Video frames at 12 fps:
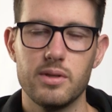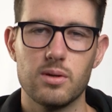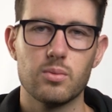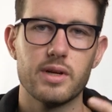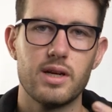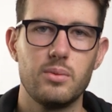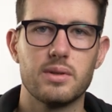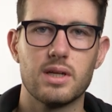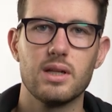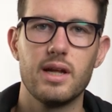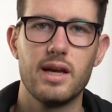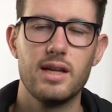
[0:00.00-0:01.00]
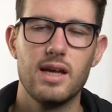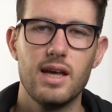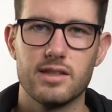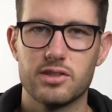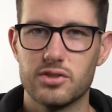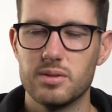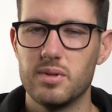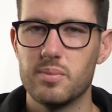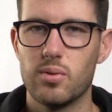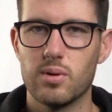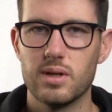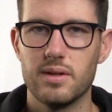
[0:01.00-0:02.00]
When you're working with a client, it's extremely
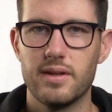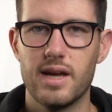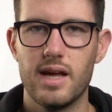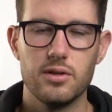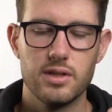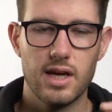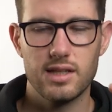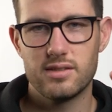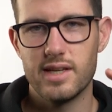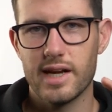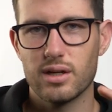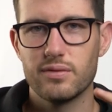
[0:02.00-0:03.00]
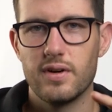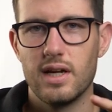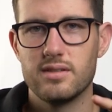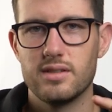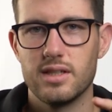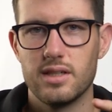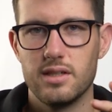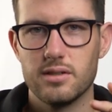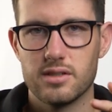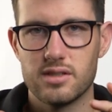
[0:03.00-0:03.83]
important that you're not sacrificing your